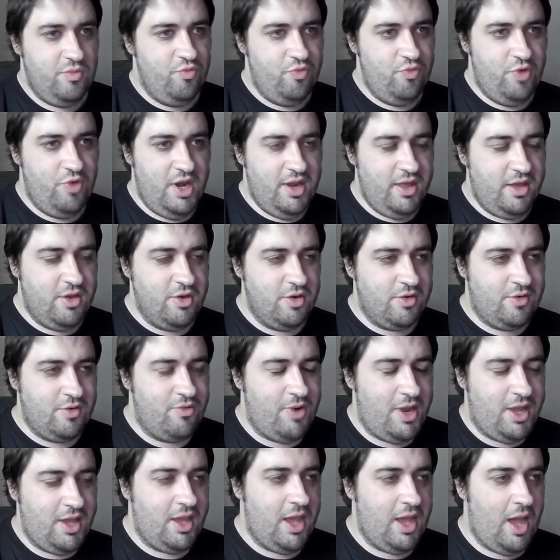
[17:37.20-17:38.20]
really good
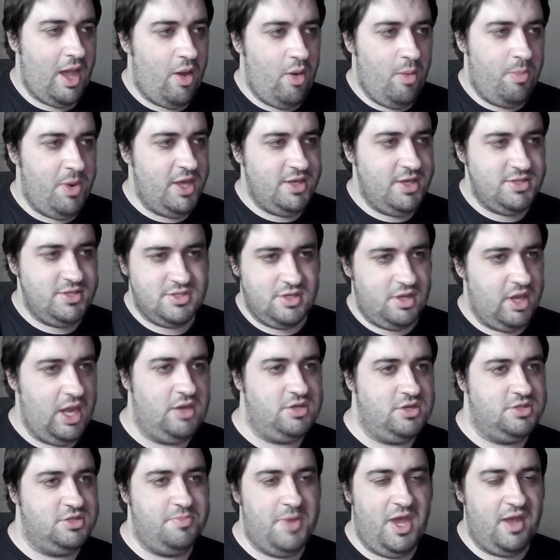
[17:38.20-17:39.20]
green counterplays, and
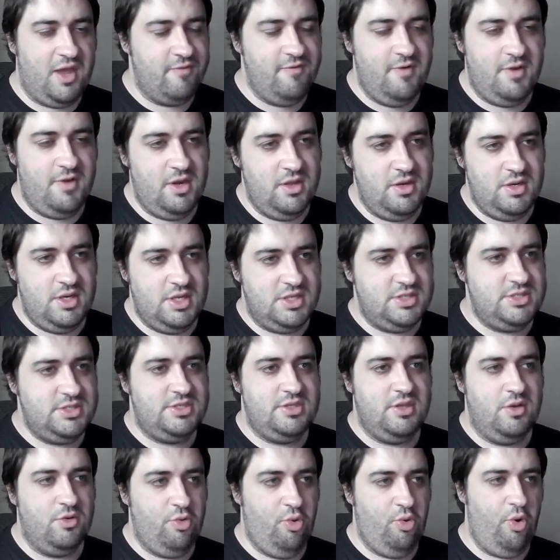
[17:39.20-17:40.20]
Charismatic Villain is
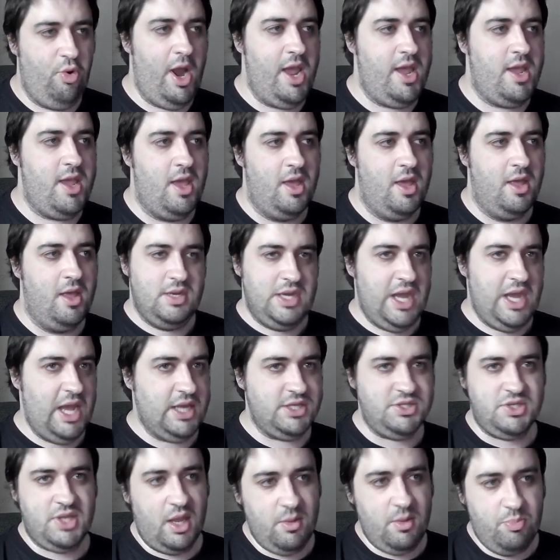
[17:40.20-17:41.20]
still great
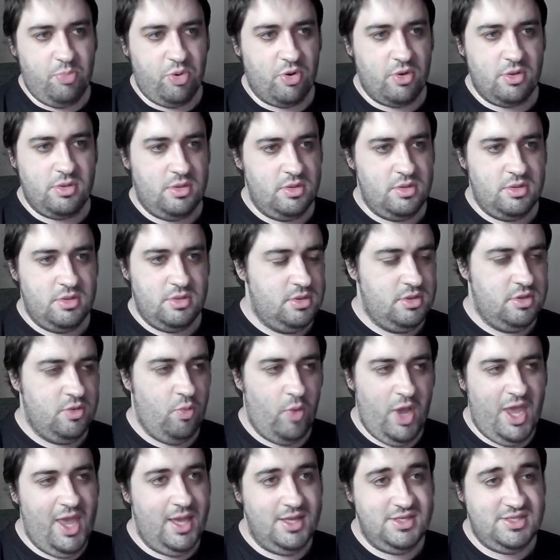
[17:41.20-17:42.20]
next April, the
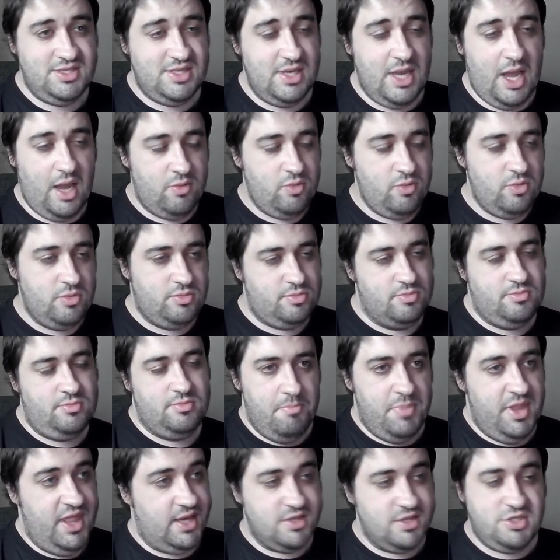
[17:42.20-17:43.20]
way it is now.
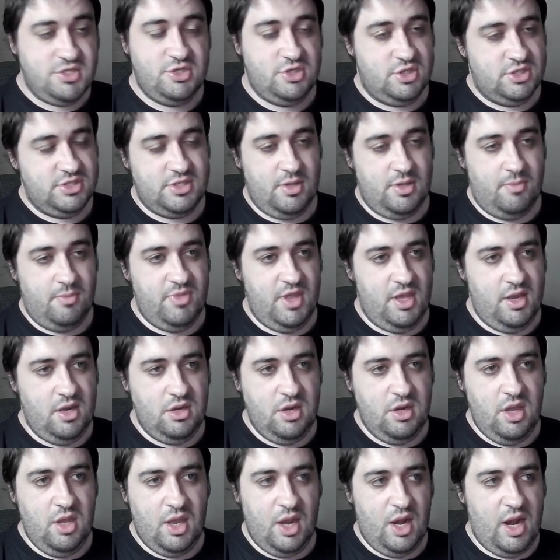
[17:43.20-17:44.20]
But that's just
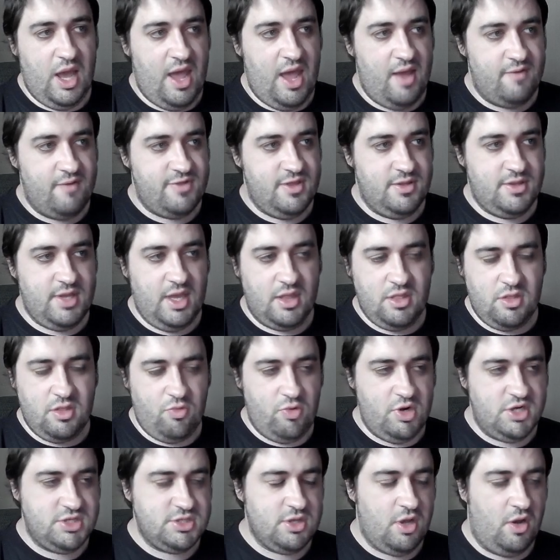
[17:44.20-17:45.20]
something you're going to have to take the
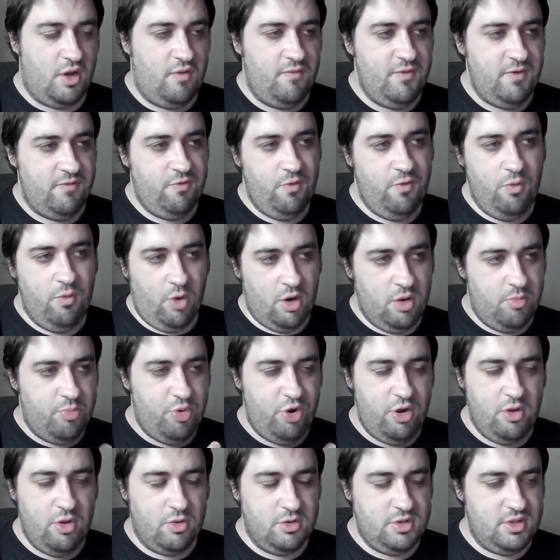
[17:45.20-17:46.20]
risk of if you want to
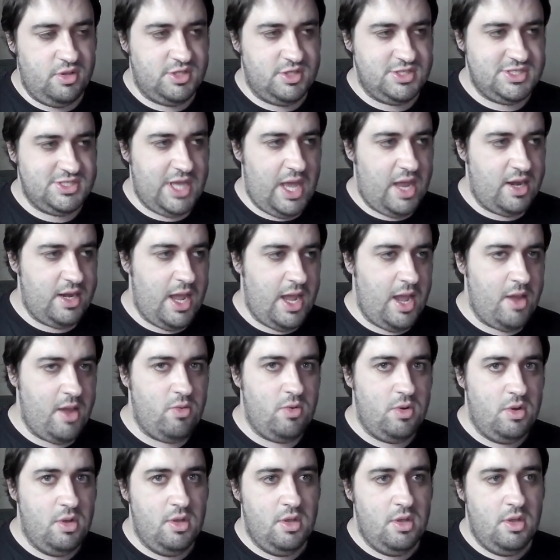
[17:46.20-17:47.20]
pre-order the set
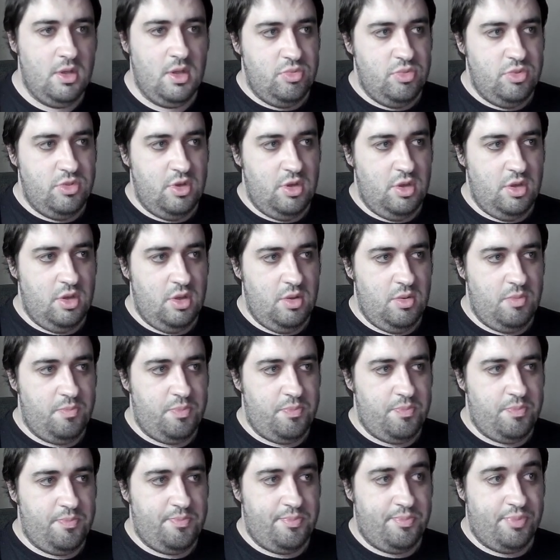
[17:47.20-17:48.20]
now. The
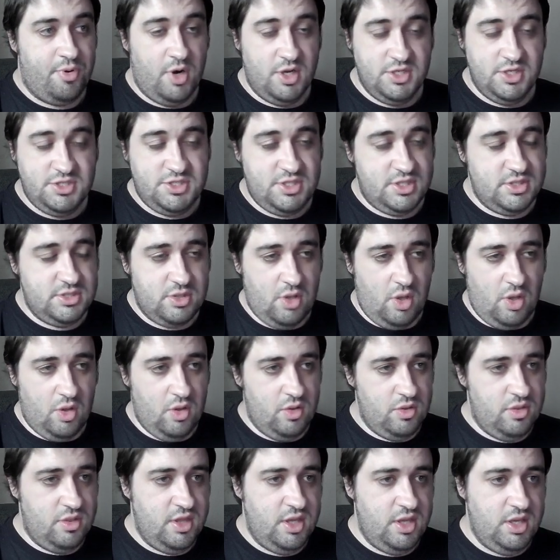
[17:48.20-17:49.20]
prices
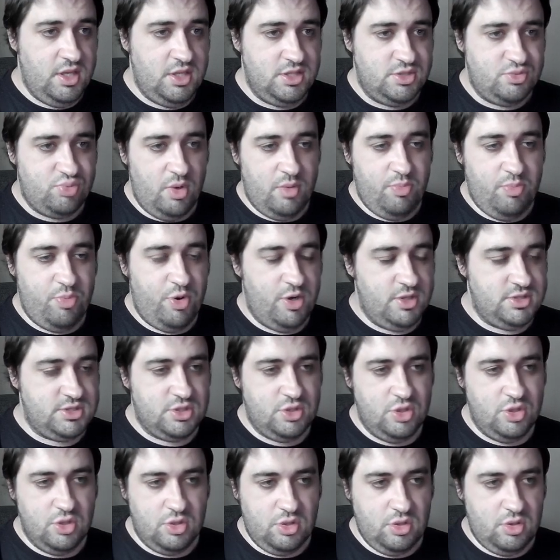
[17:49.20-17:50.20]
on these reprints
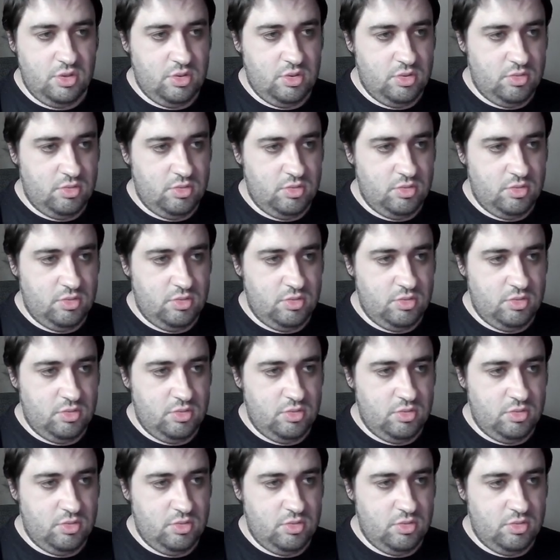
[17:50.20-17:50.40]
could